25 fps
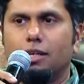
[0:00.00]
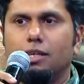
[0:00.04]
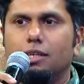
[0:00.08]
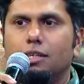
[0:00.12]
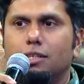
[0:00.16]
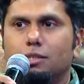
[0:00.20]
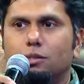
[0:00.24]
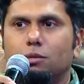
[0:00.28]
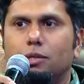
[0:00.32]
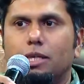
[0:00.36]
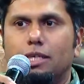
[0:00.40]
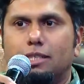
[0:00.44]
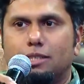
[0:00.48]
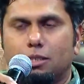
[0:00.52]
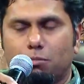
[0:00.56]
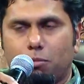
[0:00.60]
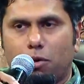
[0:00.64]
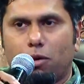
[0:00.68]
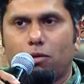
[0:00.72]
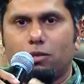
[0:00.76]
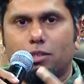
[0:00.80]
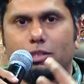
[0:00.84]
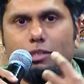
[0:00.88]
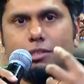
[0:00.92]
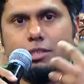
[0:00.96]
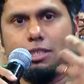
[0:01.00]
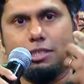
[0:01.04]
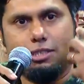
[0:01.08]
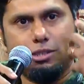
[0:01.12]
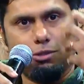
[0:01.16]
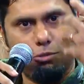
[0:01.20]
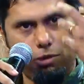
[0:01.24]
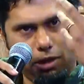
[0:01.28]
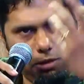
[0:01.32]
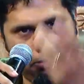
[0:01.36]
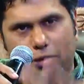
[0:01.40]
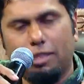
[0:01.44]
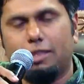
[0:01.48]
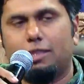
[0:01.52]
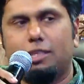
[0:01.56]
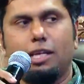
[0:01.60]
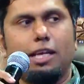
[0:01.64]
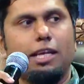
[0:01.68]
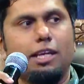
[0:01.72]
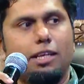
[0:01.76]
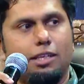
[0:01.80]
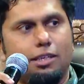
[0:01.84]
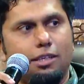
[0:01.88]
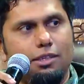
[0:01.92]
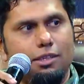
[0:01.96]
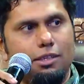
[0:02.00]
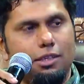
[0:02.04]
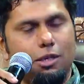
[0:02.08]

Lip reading: So it's about just the way we think